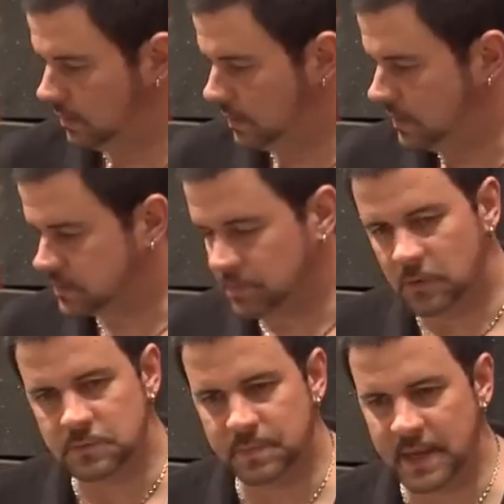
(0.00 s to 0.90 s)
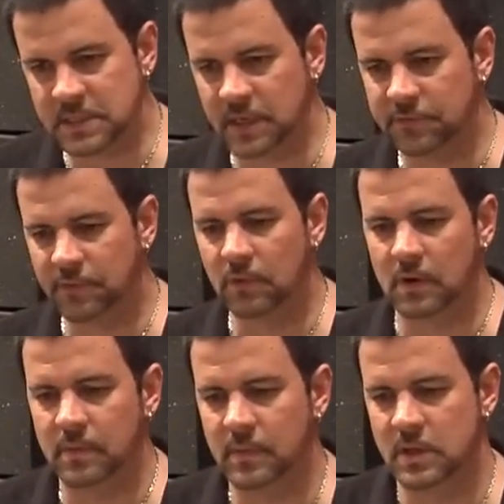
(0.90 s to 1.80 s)
In its most basic
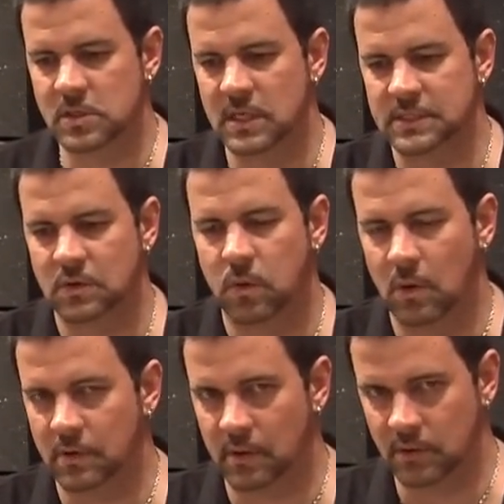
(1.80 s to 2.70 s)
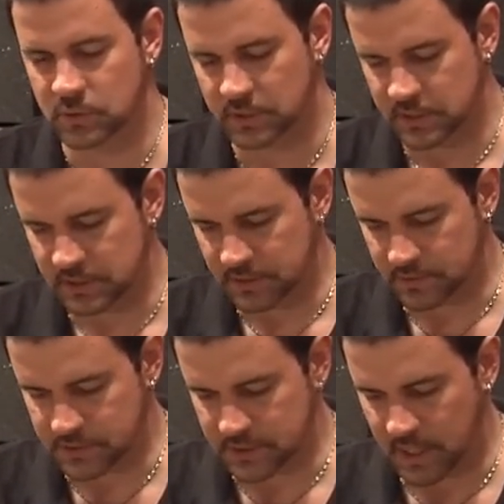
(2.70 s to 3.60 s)
form, it's just quarter notes with this little
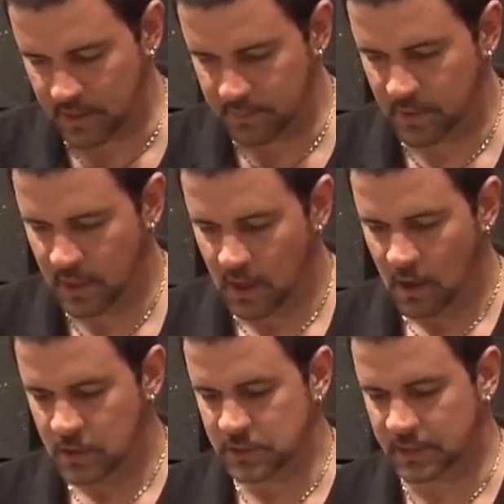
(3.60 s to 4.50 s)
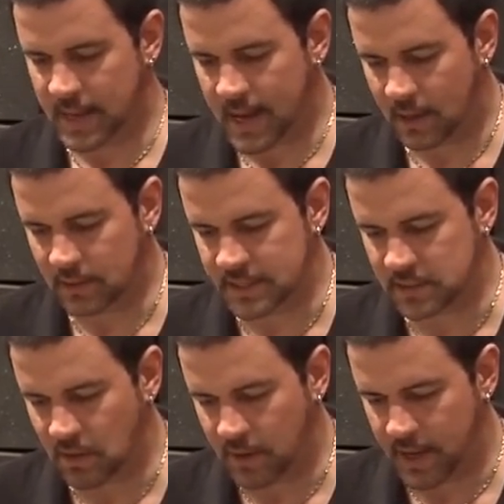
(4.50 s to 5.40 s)
skip. So now let's
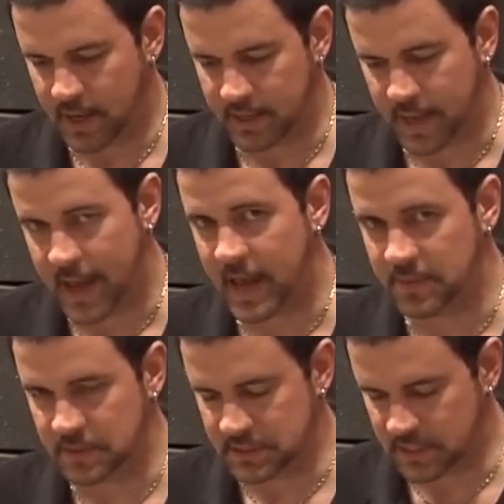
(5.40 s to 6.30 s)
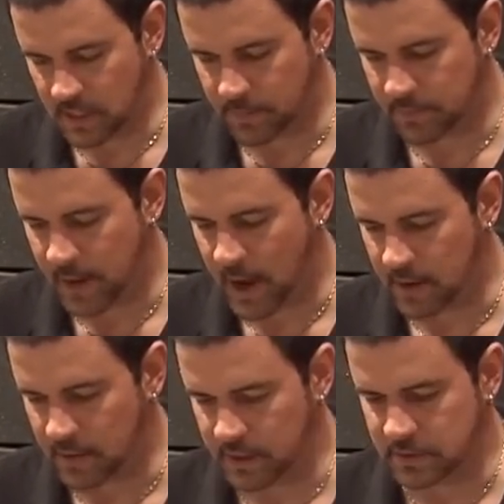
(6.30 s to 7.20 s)
go ahead and add the skip
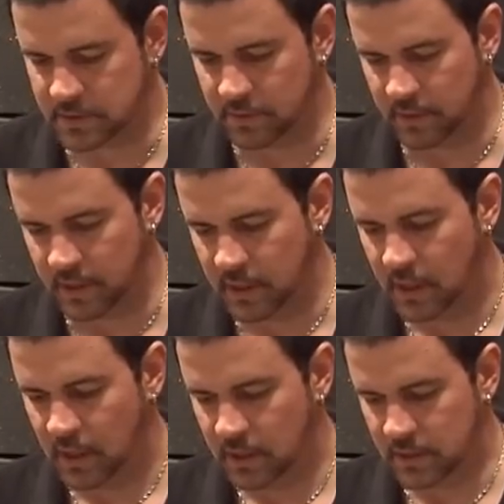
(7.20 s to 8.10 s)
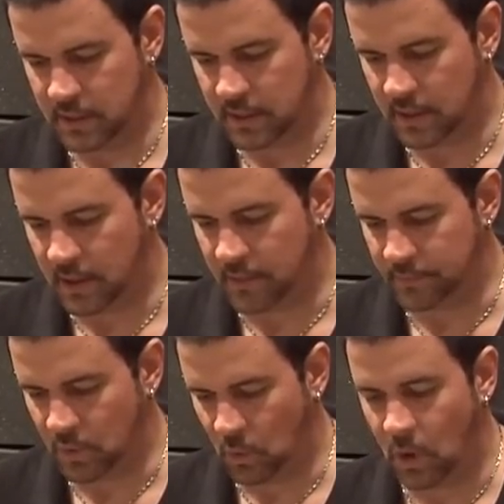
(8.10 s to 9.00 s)
pattern into it. The
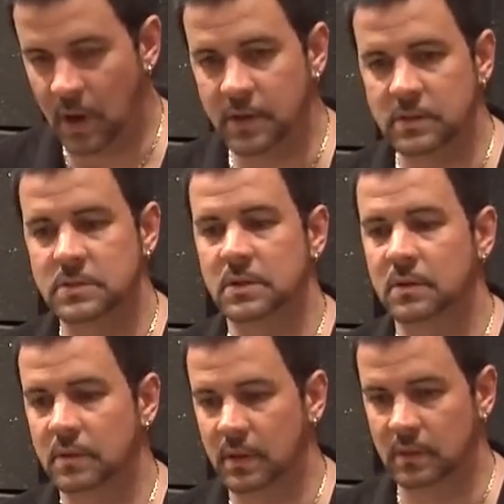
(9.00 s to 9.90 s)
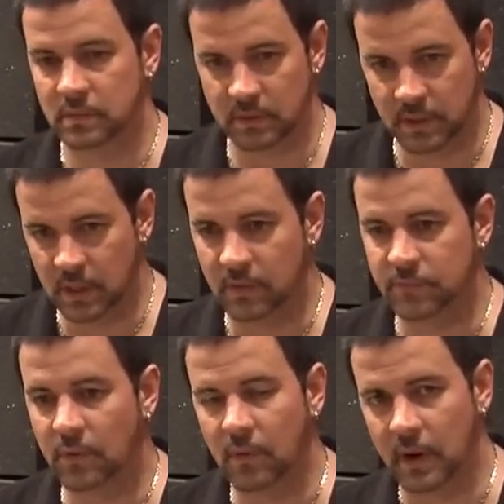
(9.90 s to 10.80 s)
1, 2, and 3,
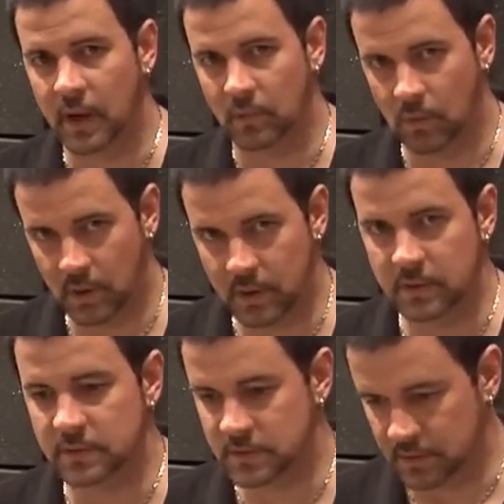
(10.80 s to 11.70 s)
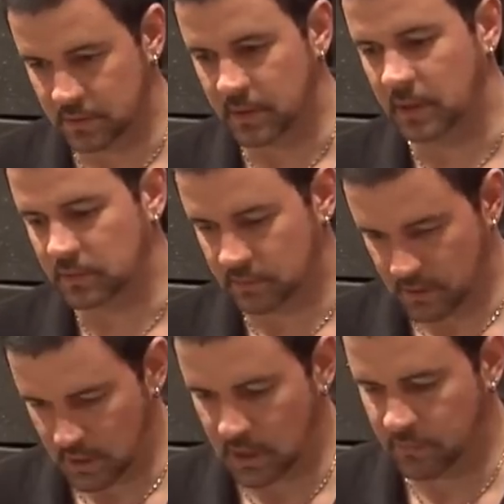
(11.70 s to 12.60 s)
4, and 1, 2, and
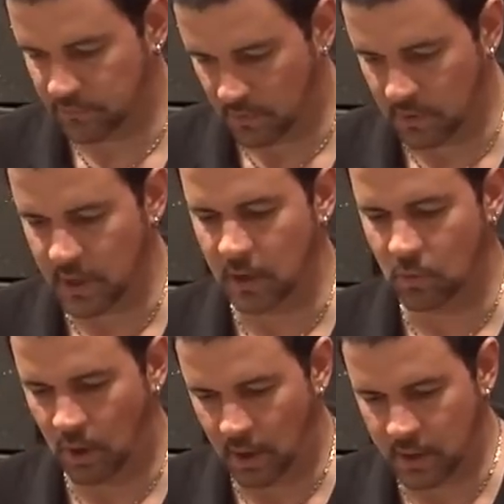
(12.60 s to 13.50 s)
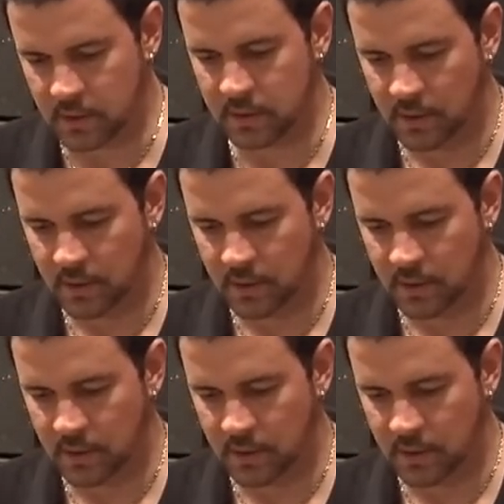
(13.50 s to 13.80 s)
3, 4, and 1,